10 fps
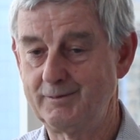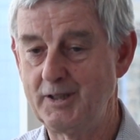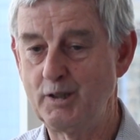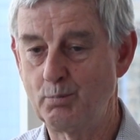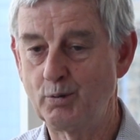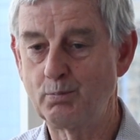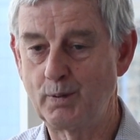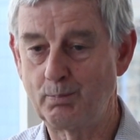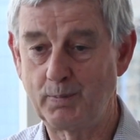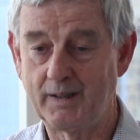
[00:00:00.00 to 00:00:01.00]
read the book
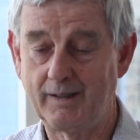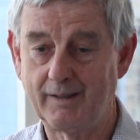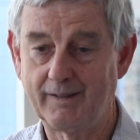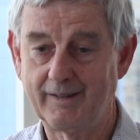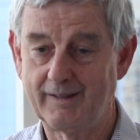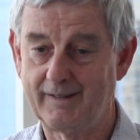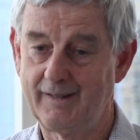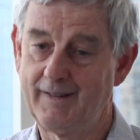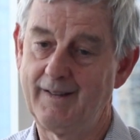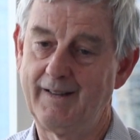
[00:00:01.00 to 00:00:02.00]
properly,
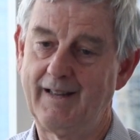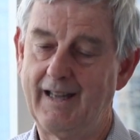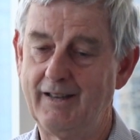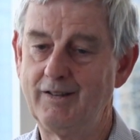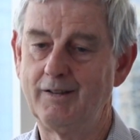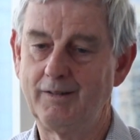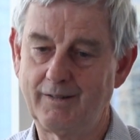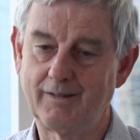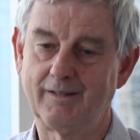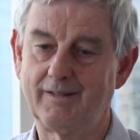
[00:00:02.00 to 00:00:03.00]
and
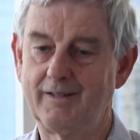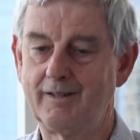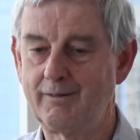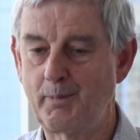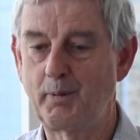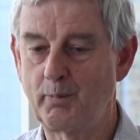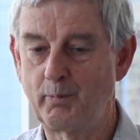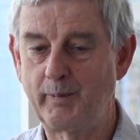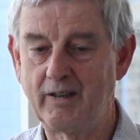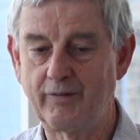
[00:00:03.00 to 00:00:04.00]
use a
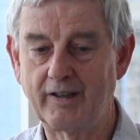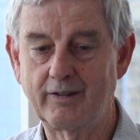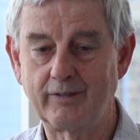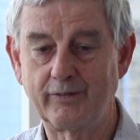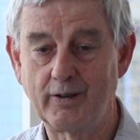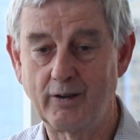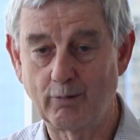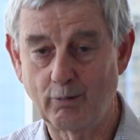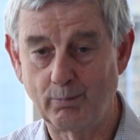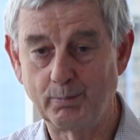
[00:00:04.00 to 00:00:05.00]
reputable manufacturer for your
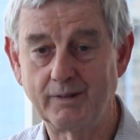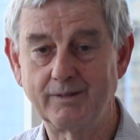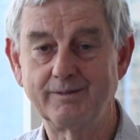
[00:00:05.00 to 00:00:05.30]
equipment,